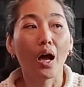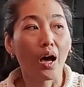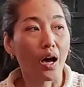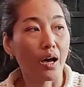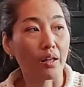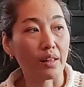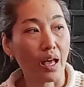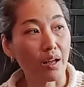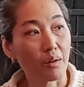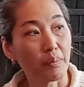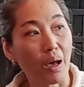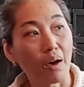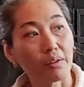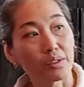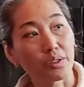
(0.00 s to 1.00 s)
a lot
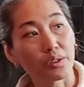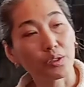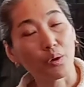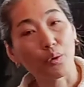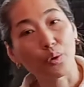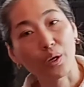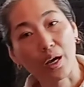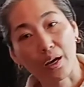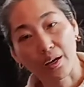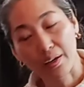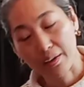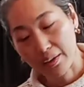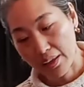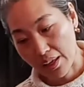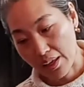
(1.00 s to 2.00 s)
about the yoga
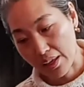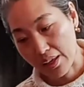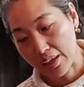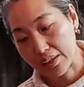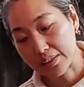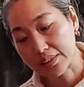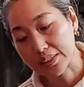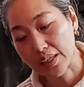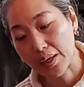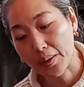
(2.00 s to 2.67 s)
and